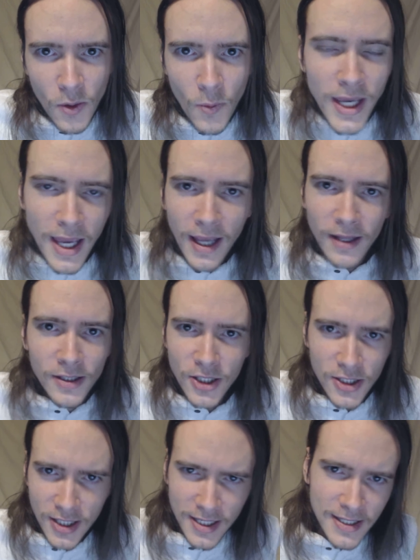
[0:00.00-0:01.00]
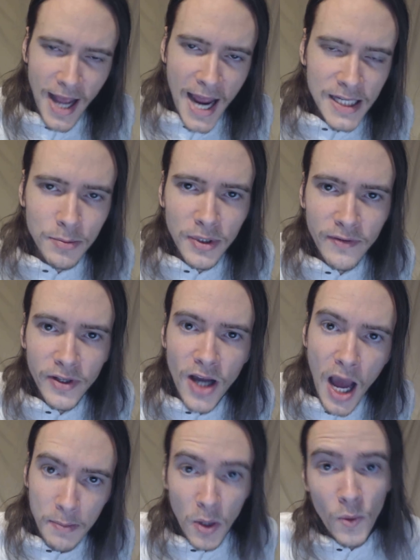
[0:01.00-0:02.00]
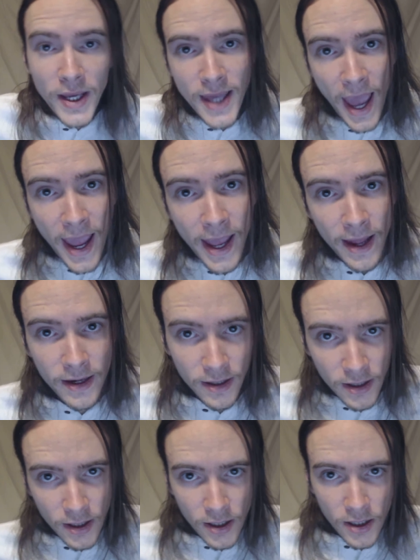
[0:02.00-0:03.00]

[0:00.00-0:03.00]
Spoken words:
We can't just decide to believe in God, but we can